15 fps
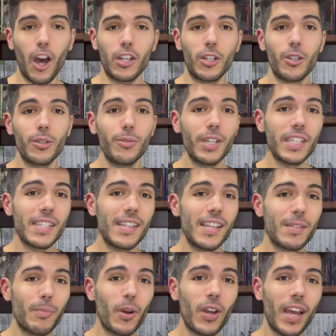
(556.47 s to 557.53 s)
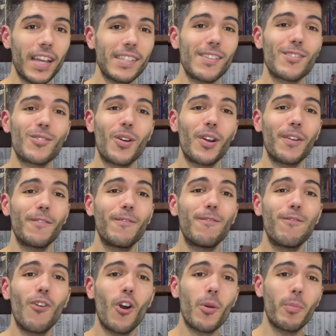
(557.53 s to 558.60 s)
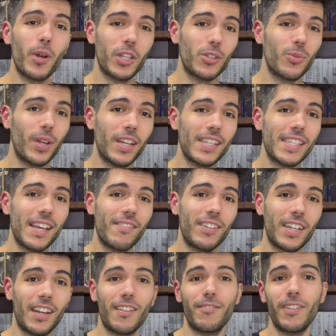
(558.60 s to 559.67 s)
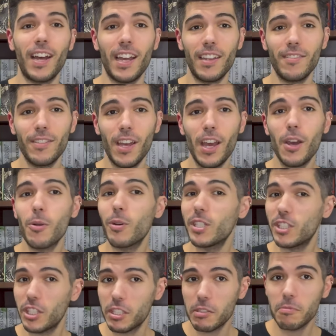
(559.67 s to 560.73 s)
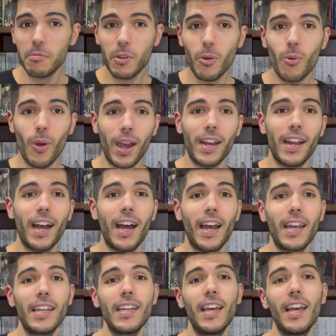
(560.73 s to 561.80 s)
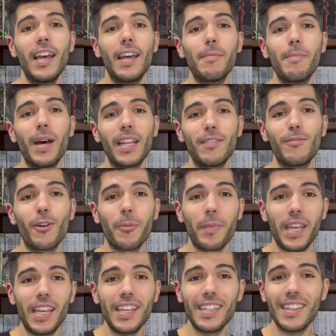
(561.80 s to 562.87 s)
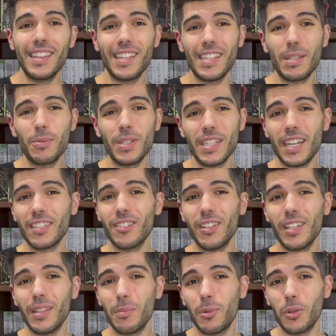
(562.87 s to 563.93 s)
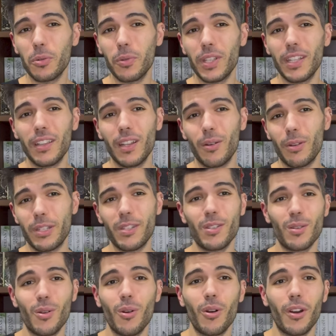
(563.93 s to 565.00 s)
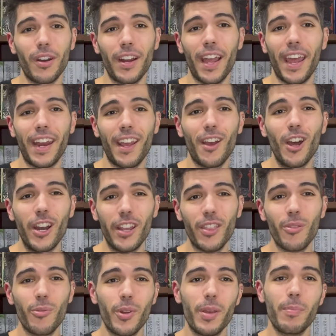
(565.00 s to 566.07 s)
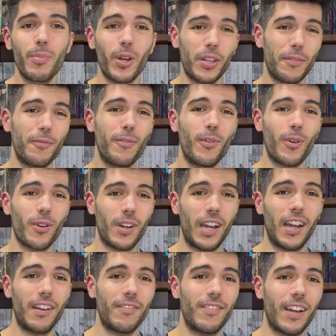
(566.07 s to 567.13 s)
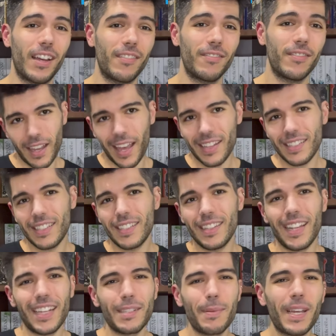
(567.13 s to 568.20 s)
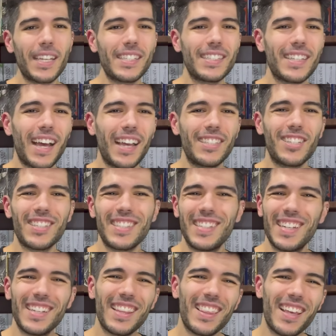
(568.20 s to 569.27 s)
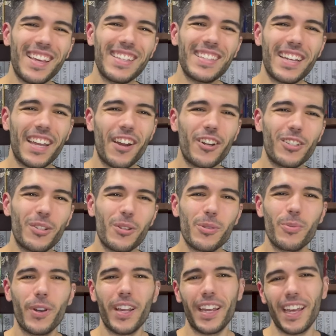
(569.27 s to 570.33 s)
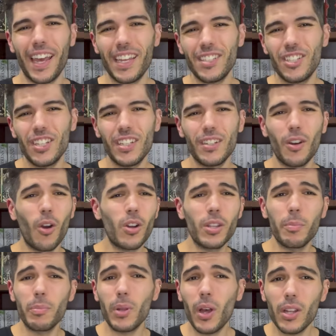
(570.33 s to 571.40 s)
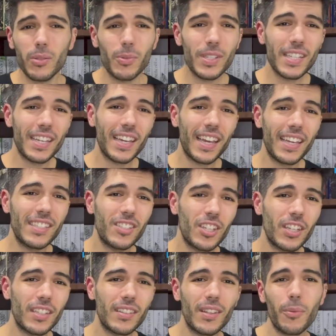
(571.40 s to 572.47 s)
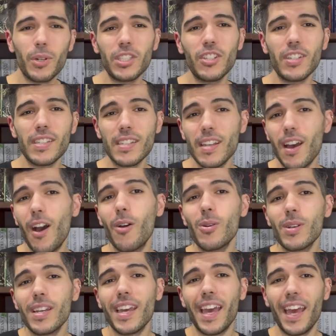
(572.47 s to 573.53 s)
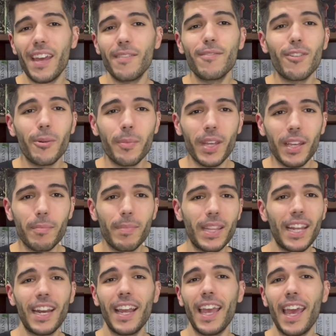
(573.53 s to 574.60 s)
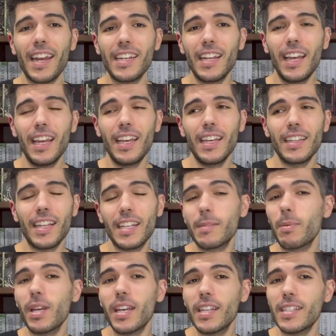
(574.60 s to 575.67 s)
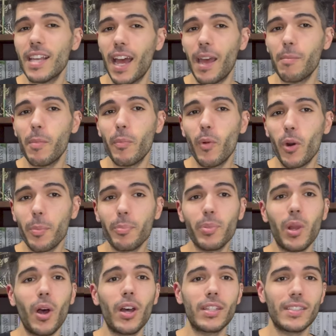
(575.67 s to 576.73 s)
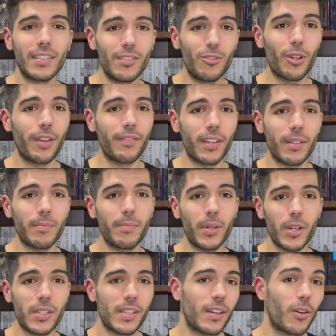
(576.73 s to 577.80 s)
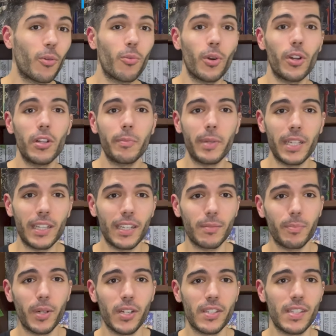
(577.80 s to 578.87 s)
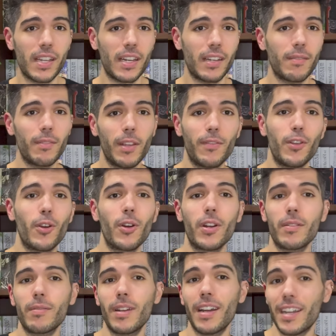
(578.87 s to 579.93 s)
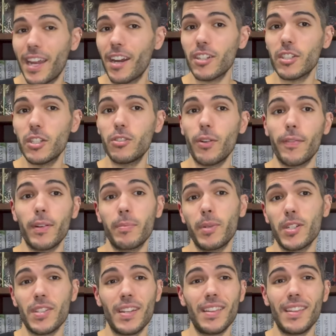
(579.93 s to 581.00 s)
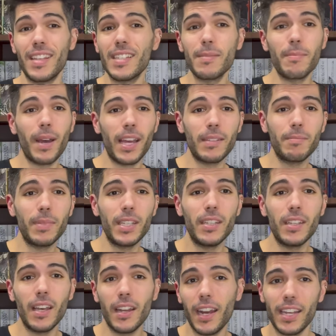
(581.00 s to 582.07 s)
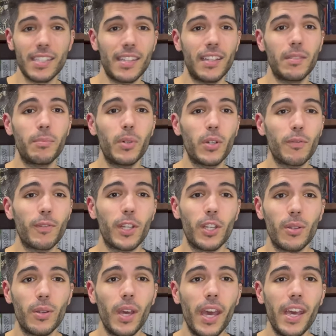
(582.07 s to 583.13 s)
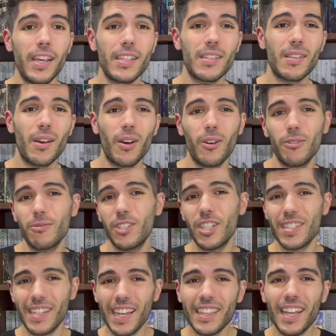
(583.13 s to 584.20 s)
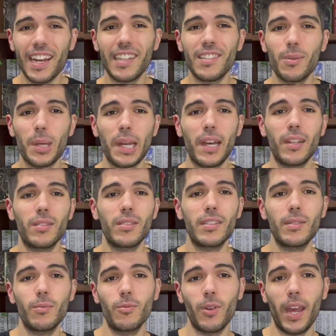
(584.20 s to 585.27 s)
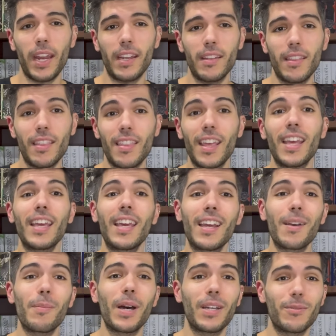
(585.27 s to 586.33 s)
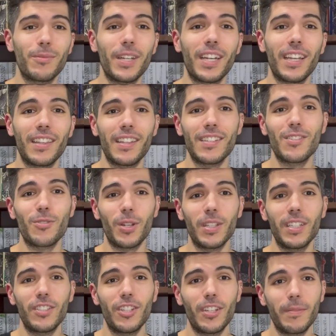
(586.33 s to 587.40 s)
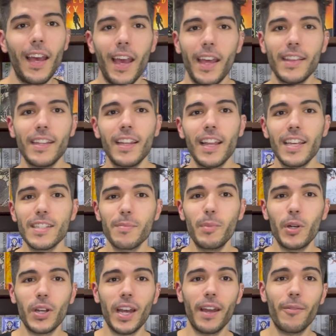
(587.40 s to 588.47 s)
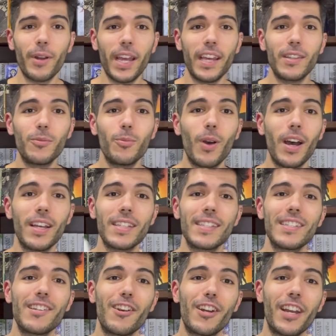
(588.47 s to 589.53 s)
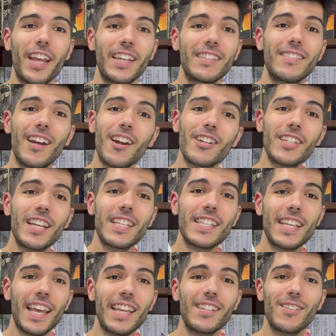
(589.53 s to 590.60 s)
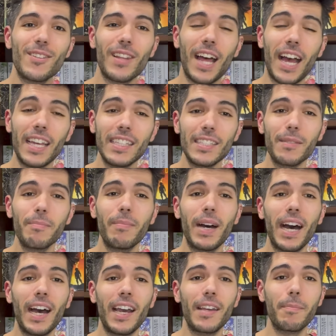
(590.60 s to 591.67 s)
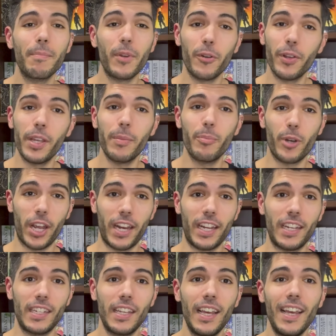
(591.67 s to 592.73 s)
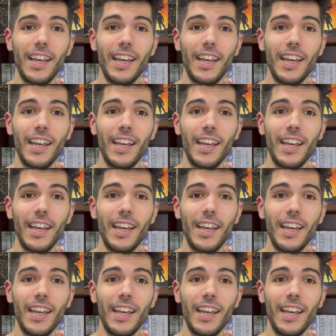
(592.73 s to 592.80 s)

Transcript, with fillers: On Goodreads, this book has a score of four point two seven out of five, which is quite high, but for me, this was actually the book with the lowest score, and it got a three point four out of five. And that's because I just didn't think the characters were engaging or the plot was engaging. They were just okay for me, but then again, That's because I'm a more plot-driven person or world-building person. If you're a character-driven person, this might be an excellent book for you. So just take that into account when thinking about reading this trilogy. And the last book I read was Turning Darkness into Light by Marie Brennan.